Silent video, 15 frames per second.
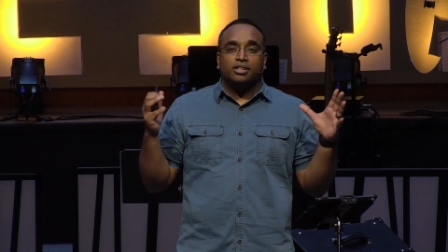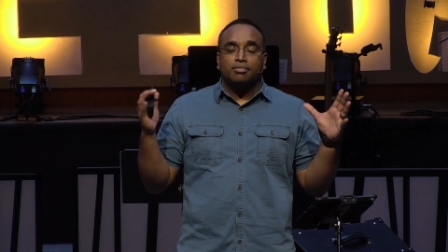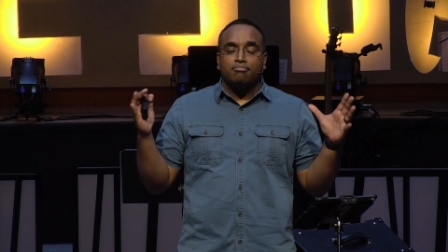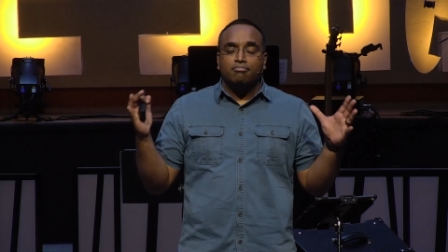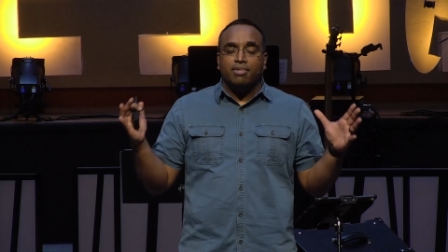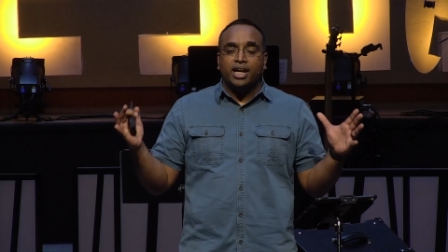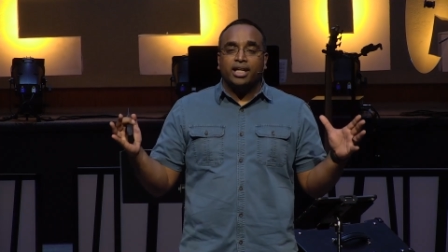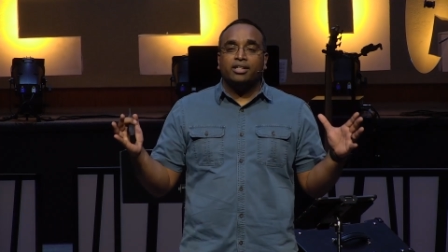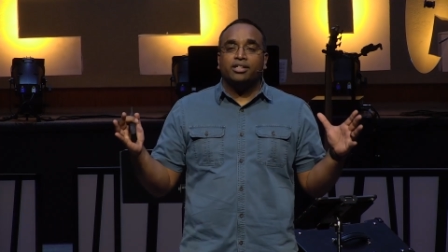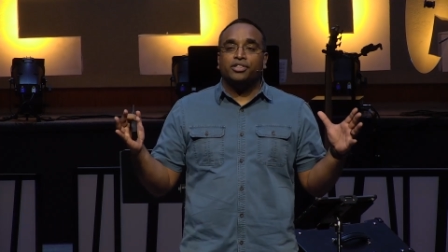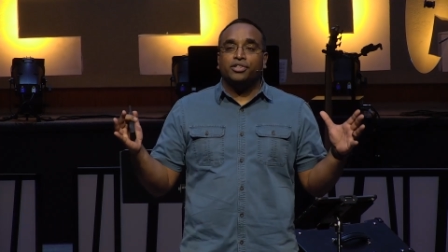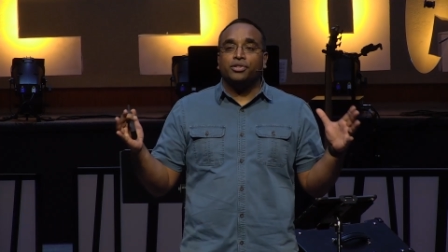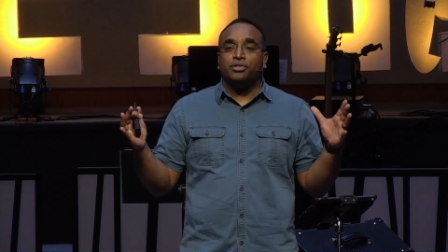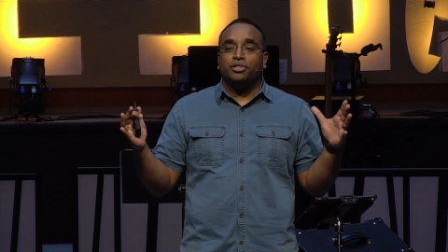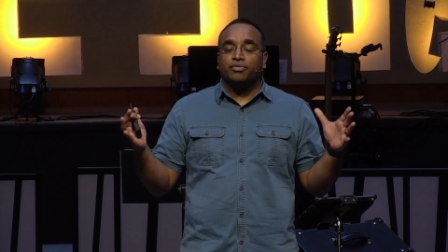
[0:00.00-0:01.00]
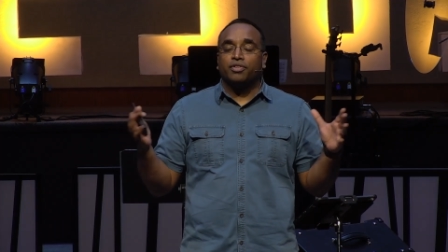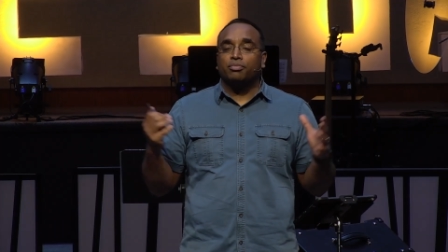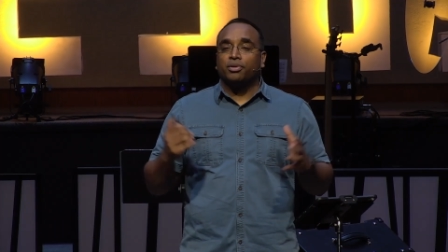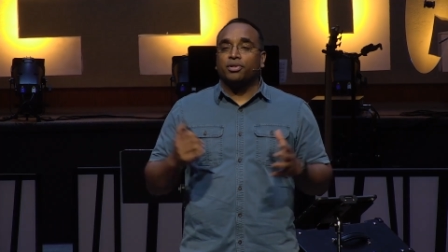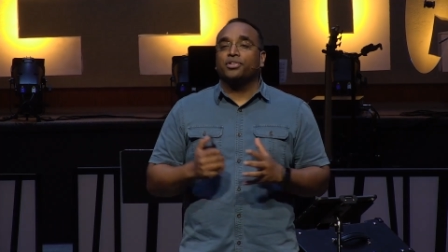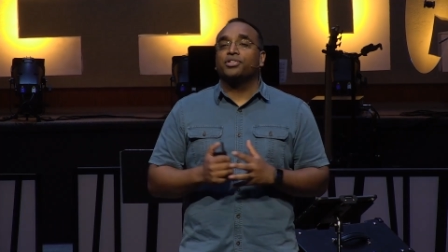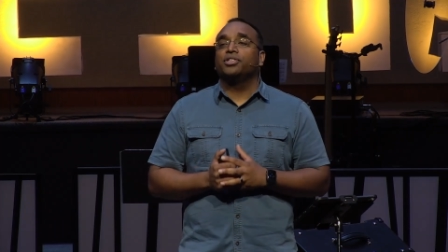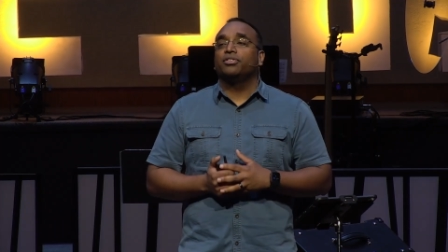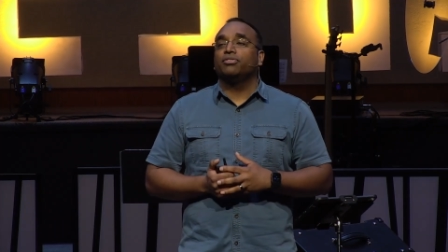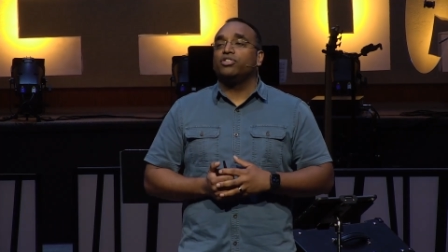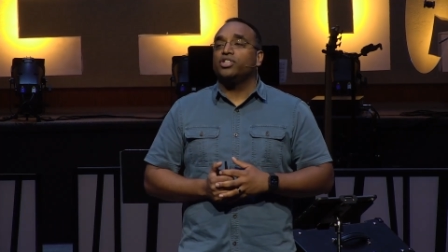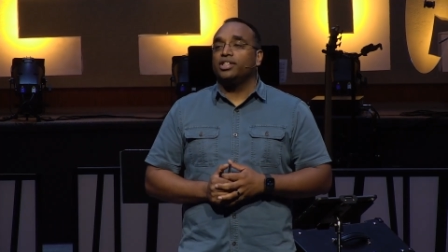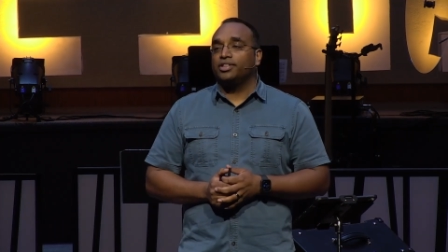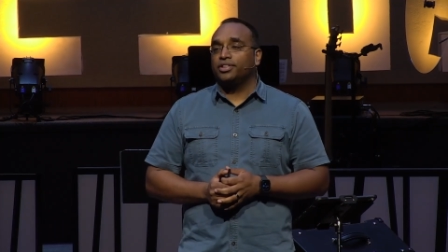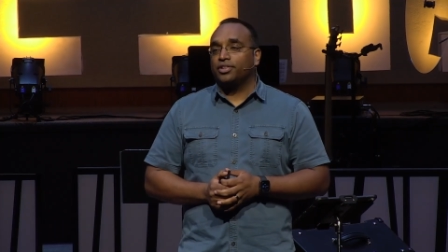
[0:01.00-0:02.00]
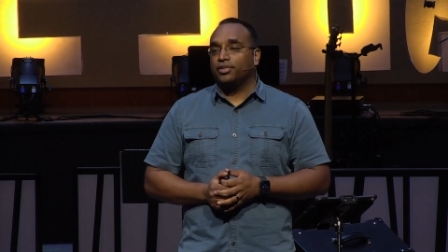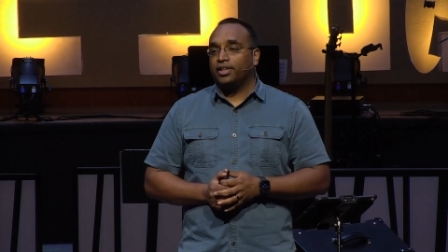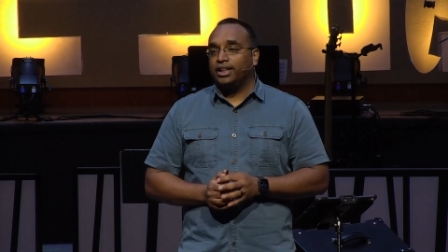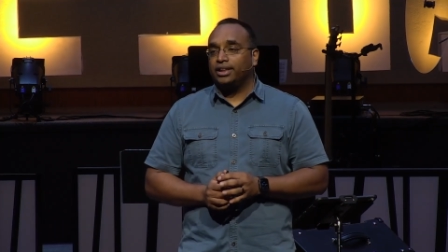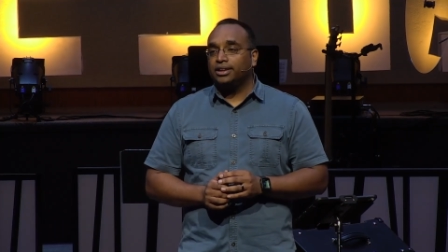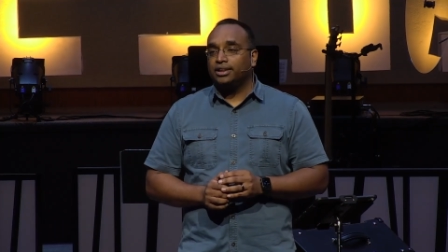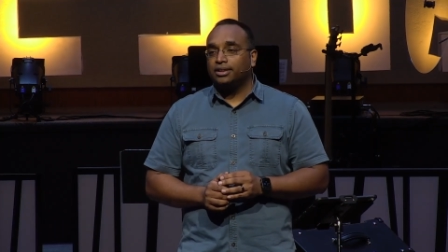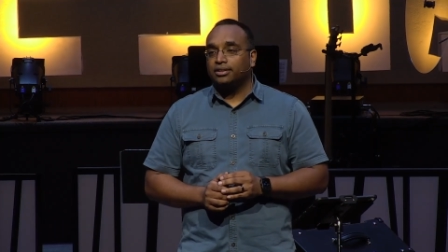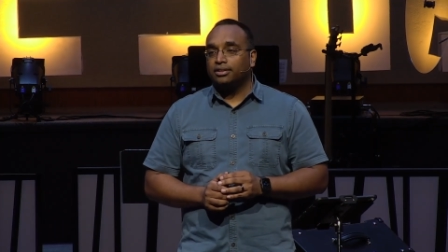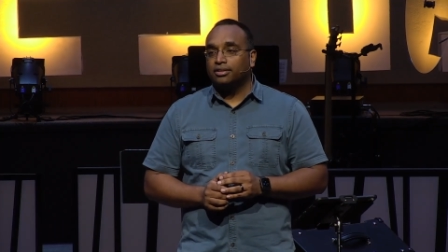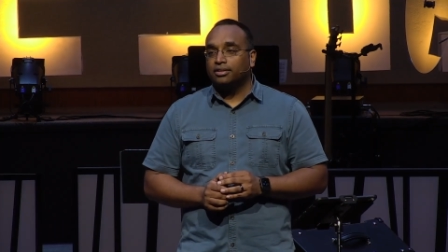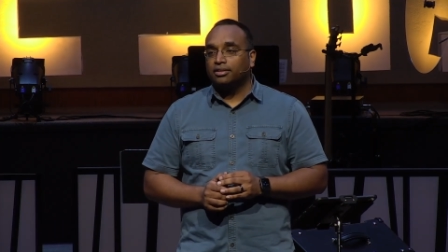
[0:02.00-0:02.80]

the magnitude of the person of Jesus Christ.